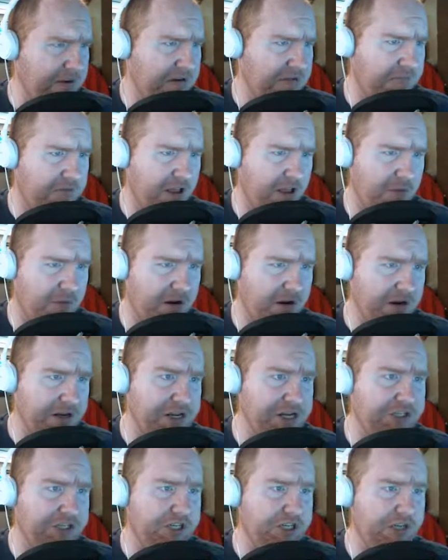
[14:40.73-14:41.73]
development on
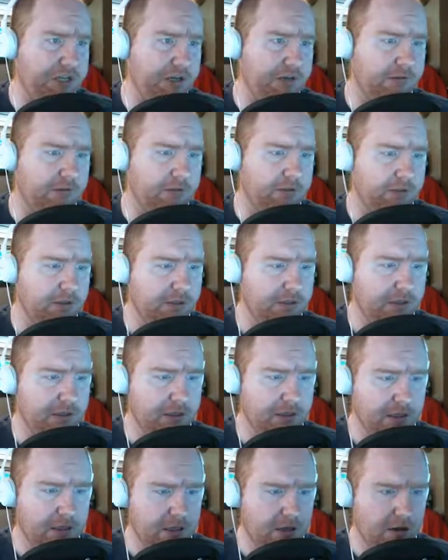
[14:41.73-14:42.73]
itch.io.
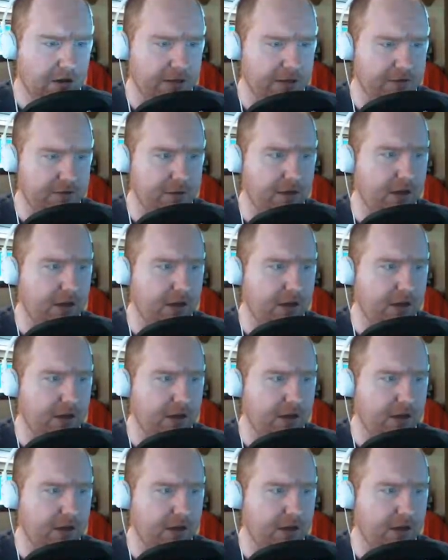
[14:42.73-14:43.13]
Okay, so